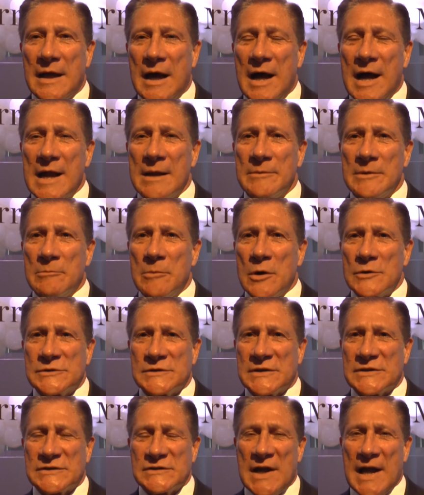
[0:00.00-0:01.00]
I am the
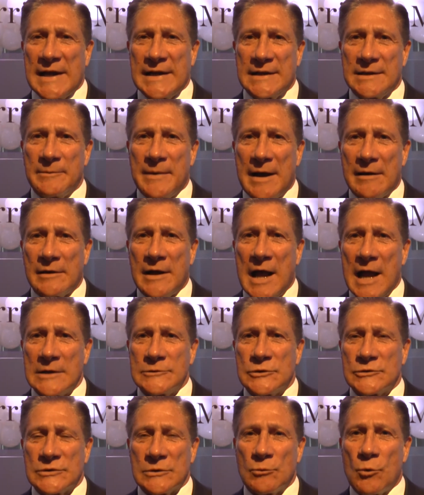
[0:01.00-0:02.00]
most excited about
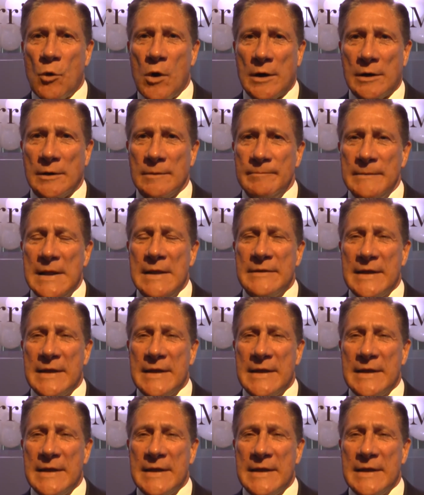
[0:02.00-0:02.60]
hydrogen water